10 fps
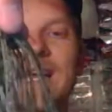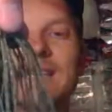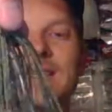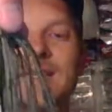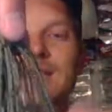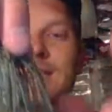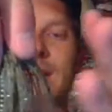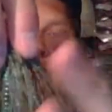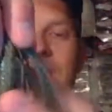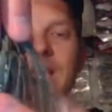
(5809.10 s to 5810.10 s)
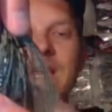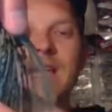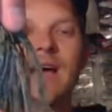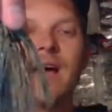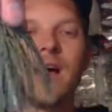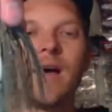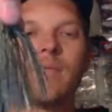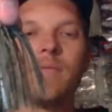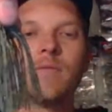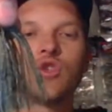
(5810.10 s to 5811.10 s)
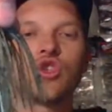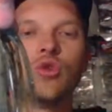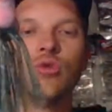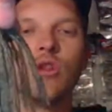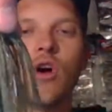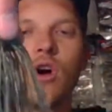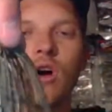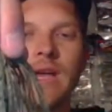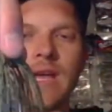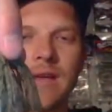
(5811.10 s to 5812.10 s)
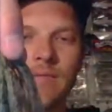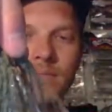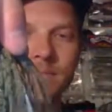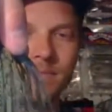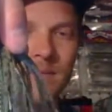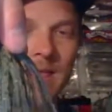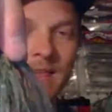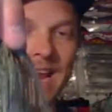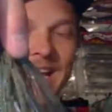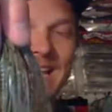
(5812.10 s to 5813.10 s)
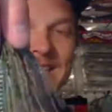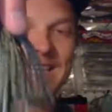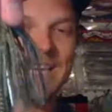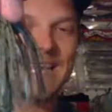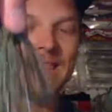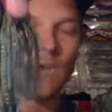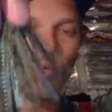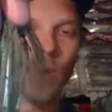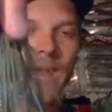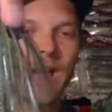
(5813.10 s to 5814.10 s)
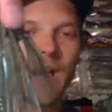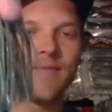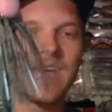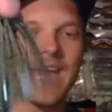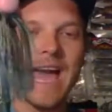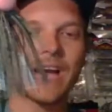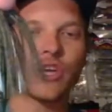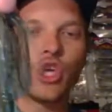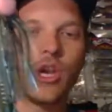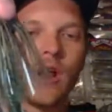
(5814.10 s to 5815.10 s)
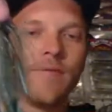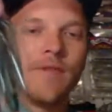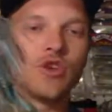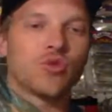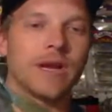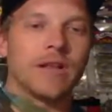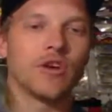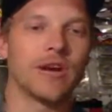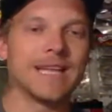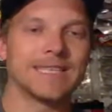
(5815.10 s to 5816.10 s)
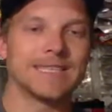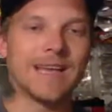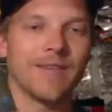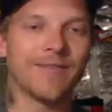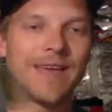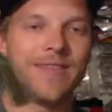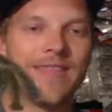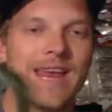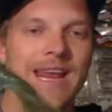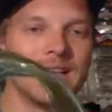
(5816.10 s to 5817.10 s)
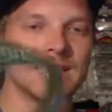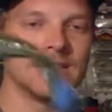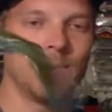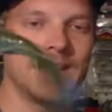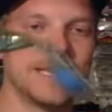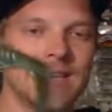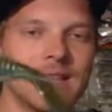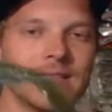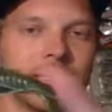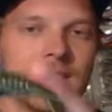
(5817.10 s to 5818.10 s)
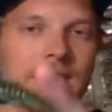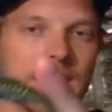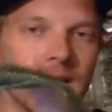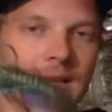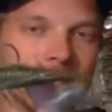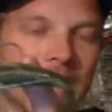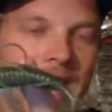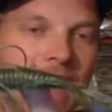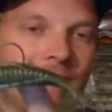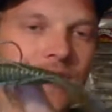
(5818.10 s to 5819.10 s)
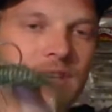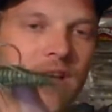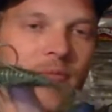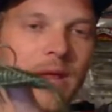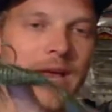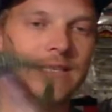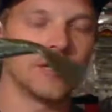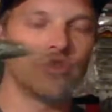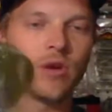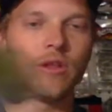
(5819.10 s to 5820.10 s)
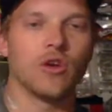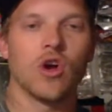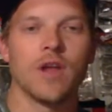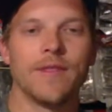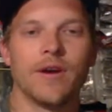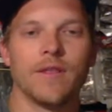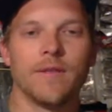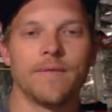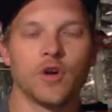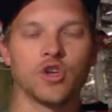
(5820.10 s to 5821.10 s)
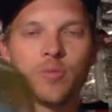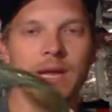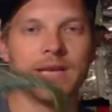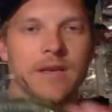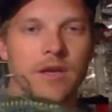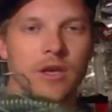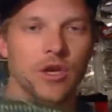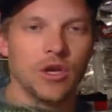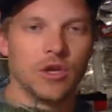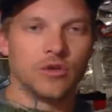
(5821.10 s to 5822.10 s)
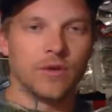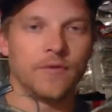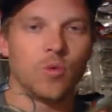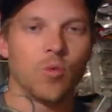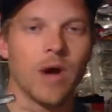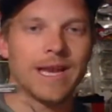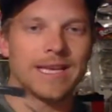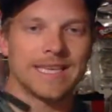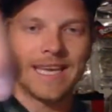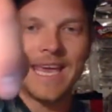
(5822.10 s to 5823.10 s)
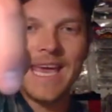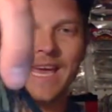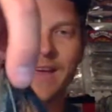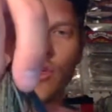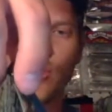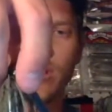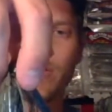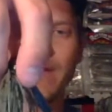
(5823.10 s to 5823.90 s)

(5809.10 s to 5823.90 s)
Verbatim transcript: gets to be um, too long, then it gets in the way of the action of the trailer itself. And then it doesn't make sense to have a soft plastic trailer on there in the first place. So if you want it to kick, you want to